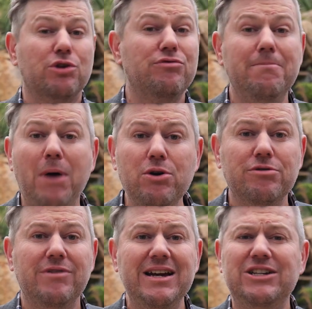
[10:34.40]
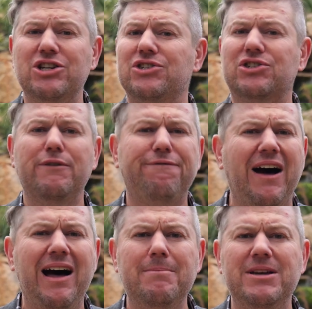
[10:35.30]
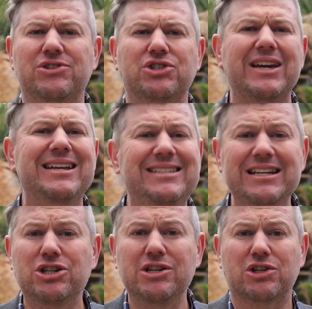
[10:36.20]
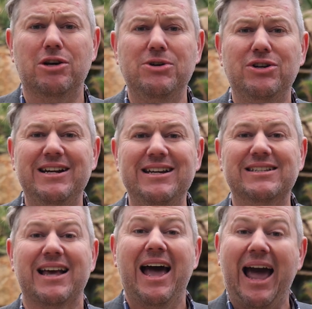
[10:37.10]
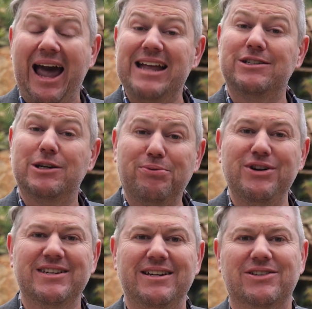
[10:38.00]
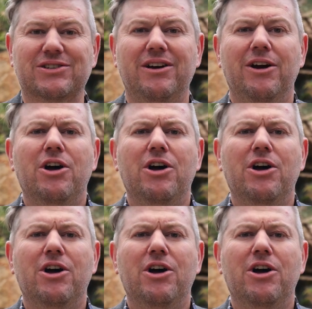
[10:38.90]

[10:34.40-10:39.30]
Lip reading: to remote regions, to farmers, to Indigenous communities, and to prisoners.